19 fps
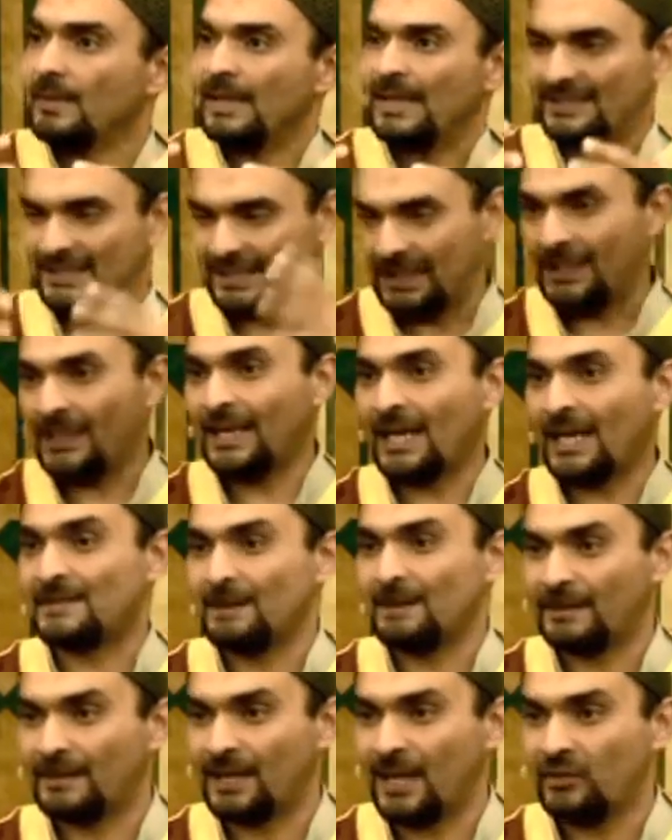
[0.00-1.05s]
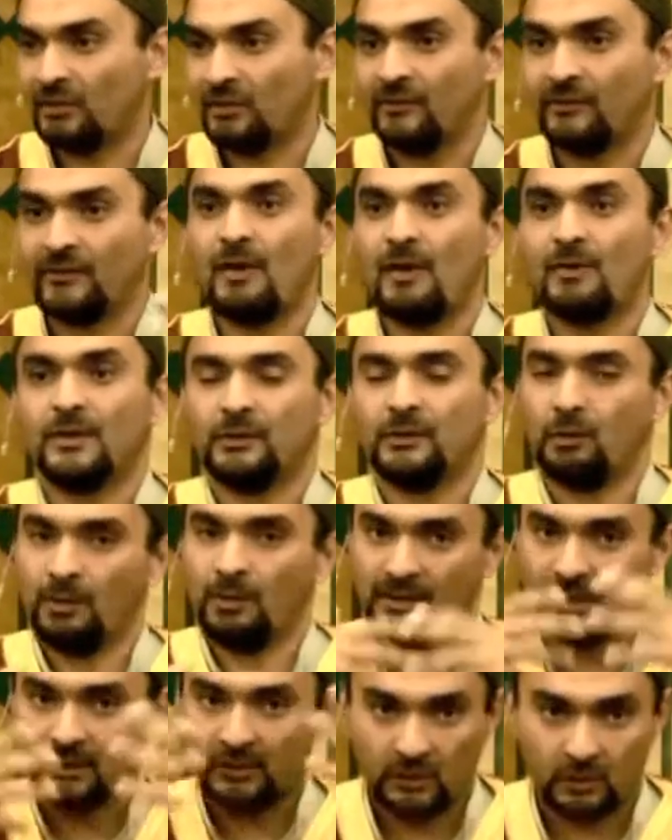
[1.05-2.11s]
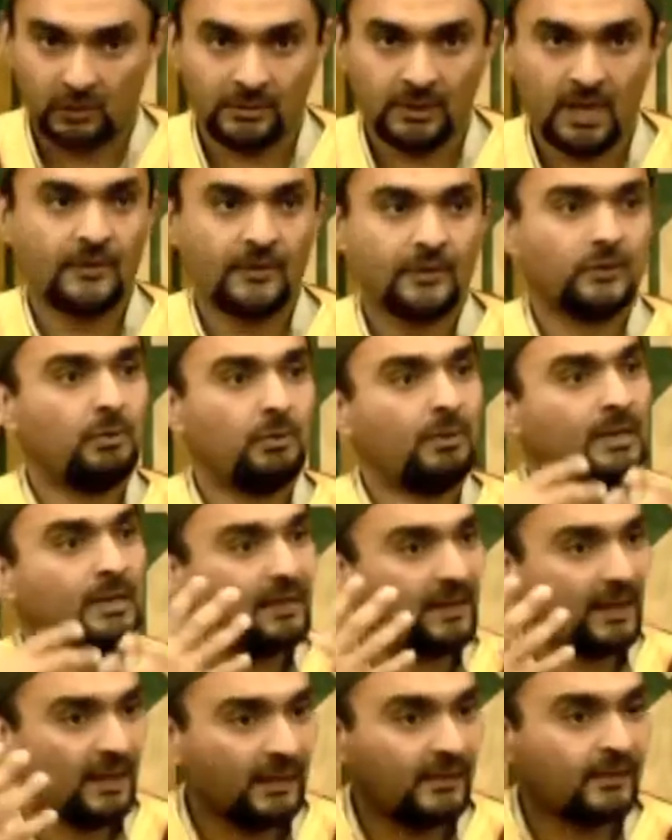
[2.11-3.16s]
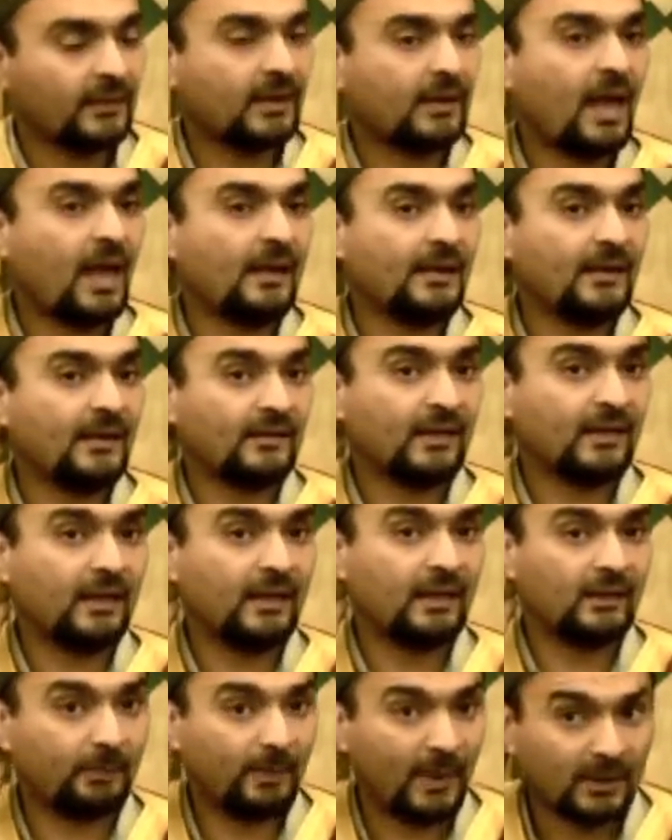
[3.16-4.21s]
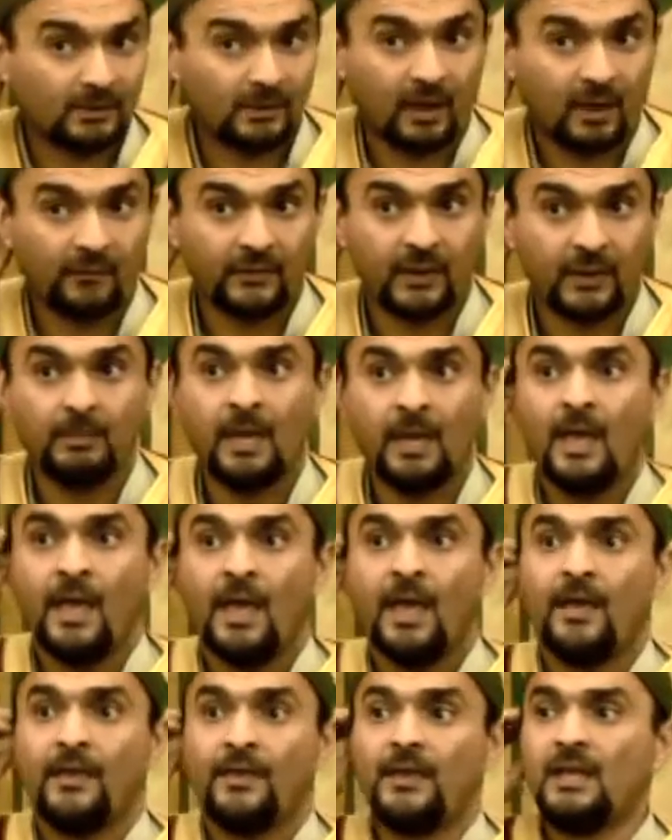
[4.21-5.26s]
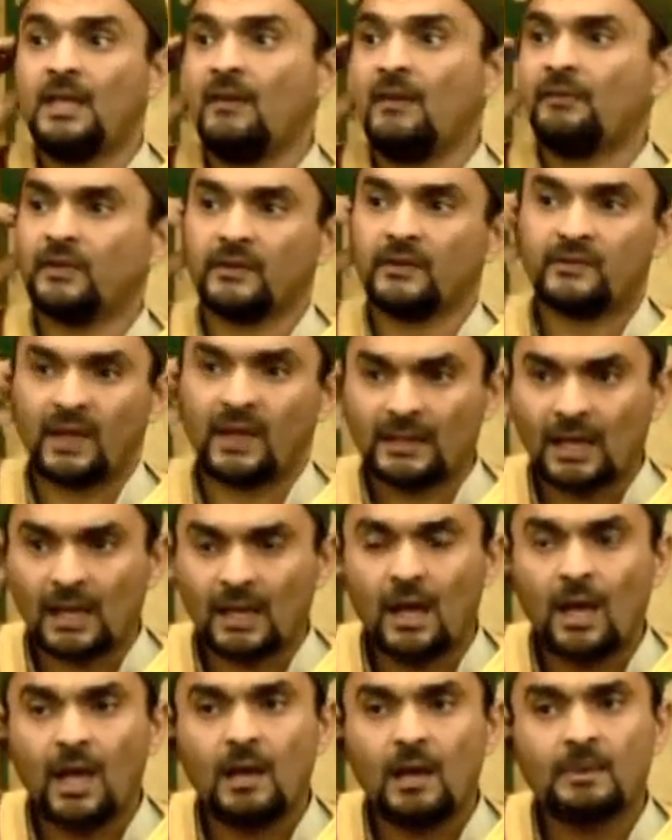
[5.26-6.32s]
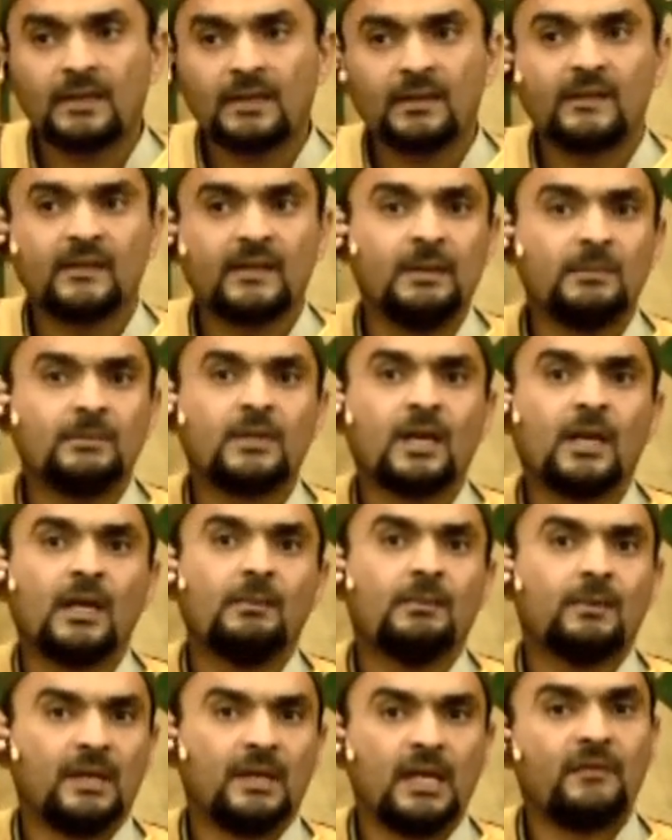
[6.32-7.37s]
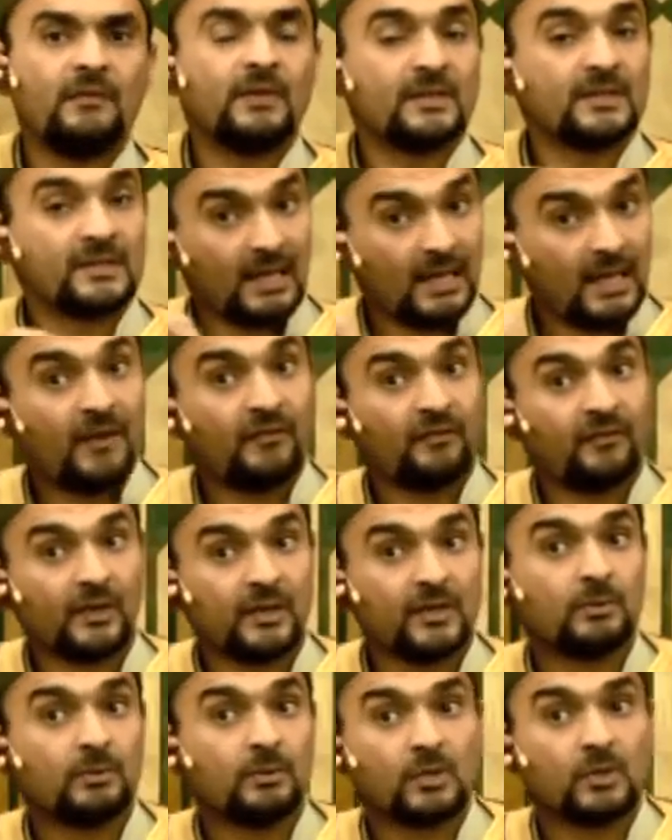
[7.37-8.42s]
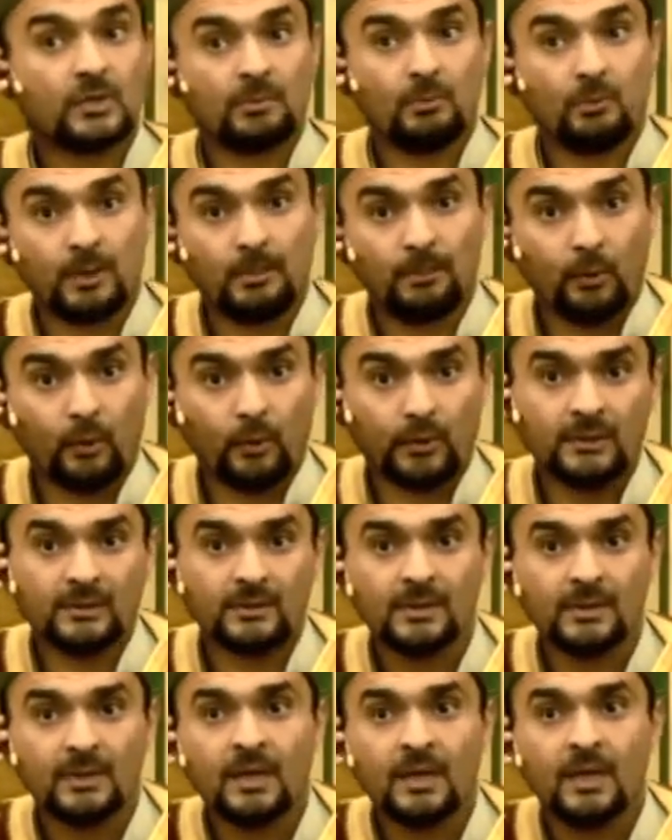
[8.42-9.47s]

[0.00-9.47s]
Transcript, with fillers: exceeding expectations, now they're doing the sunnah, they're doing things that are not necessarily expected of them, they give their sadaqah, but at the same time they give their zakah first, which is more important.